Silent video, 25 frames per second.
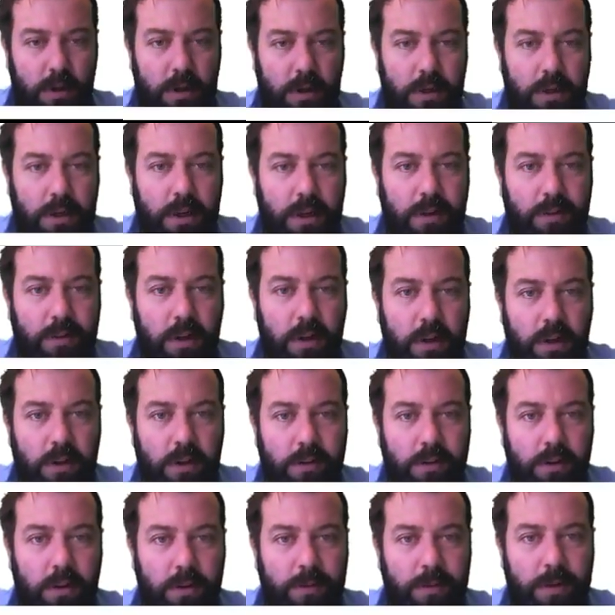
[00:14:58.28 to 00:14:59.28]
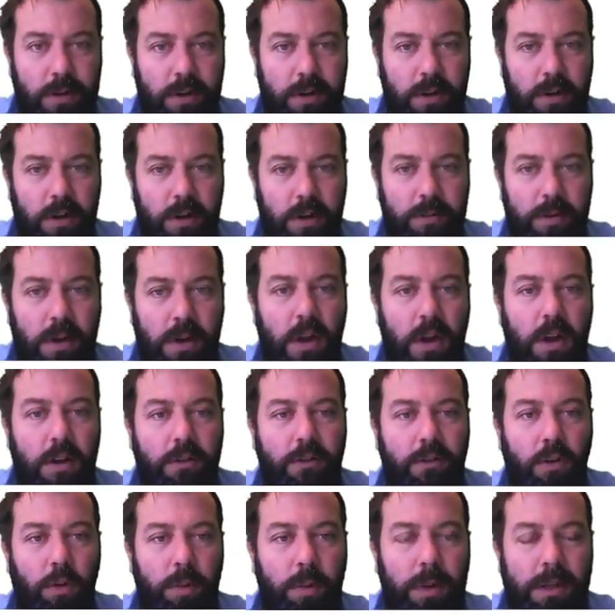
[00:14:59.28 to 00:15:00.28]
I need to have a closer look at my diagram.
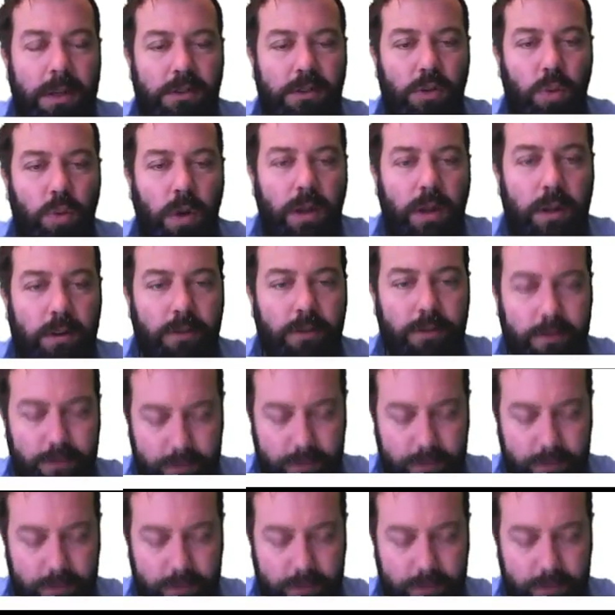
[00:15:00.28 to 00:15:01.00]
4 plus 12.